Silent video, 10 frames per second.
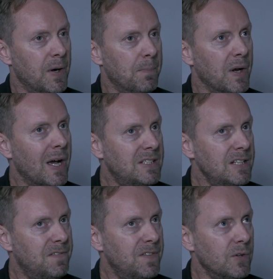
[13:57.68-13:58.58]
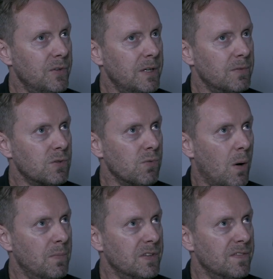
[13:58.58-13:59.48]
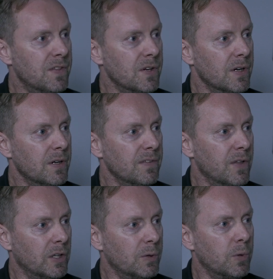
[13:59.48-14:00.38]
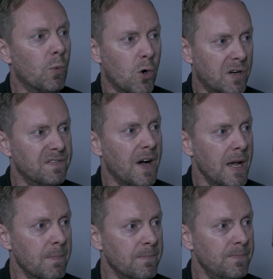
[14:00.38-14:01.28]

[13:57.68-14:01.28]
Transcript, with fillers: but but I did feel that he was robbed of the of the Hollywood Walk of Fame.